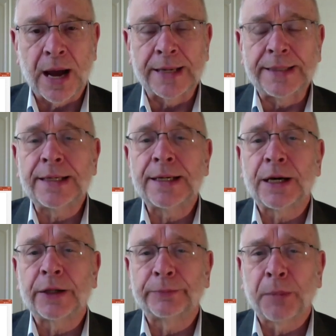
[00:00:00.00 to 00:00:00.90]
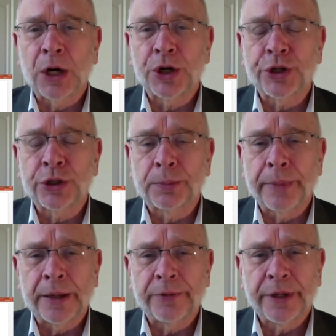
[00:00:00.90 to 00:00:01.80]
idea of marginal
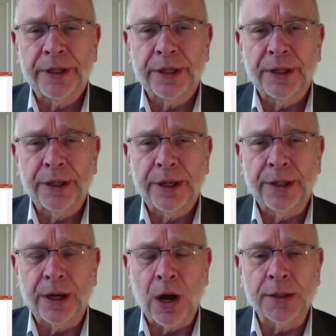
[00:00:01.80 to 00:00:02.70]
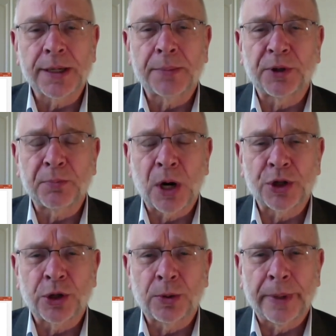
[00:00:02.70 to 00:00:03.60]
benefit. The concept of
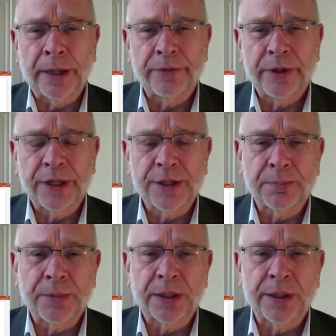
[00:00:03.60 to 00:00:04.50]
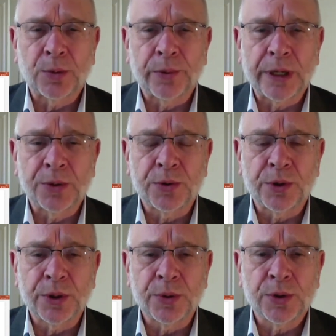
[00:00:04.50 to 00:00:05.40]
marginal benefit is something that we
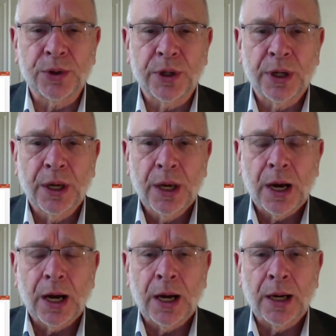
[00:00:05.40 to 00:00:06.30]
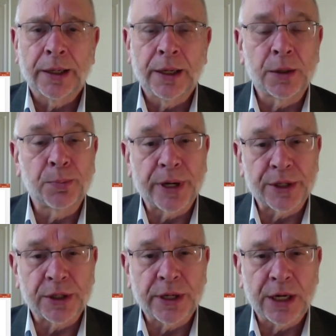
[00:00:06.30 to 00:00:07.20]
introduced in the
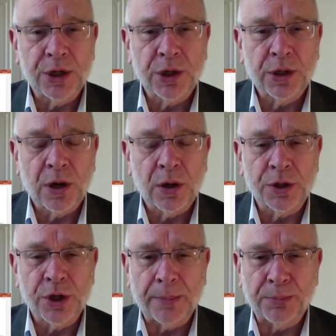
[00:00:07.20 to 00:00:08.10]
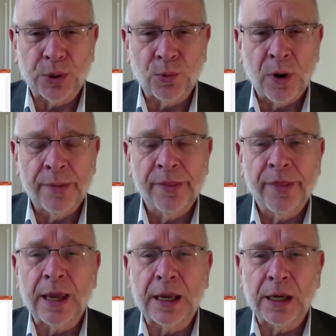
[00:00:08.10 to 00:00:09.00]
presentation on Chapter 1,
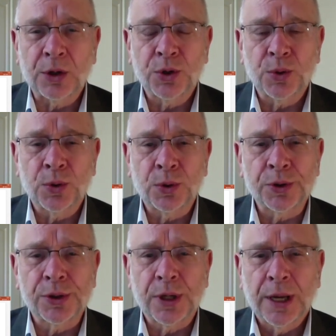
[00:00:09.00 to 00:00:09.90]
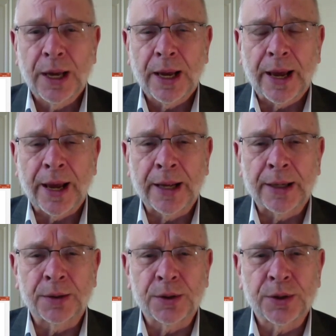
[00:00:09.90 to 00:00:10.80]
Thinking Tools.
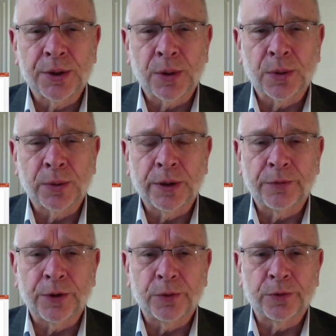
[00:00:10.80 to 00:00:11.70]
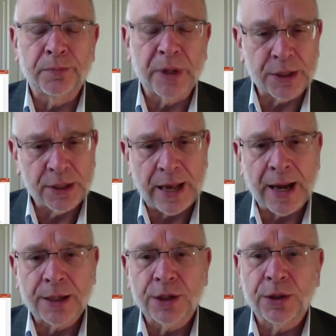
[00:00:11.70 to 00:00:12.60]
And so if you've missed
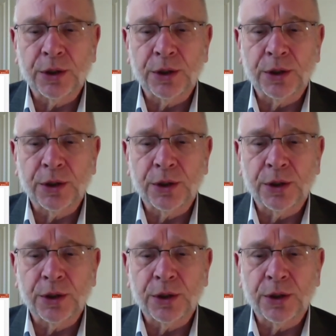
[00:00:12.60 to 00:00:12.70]
that,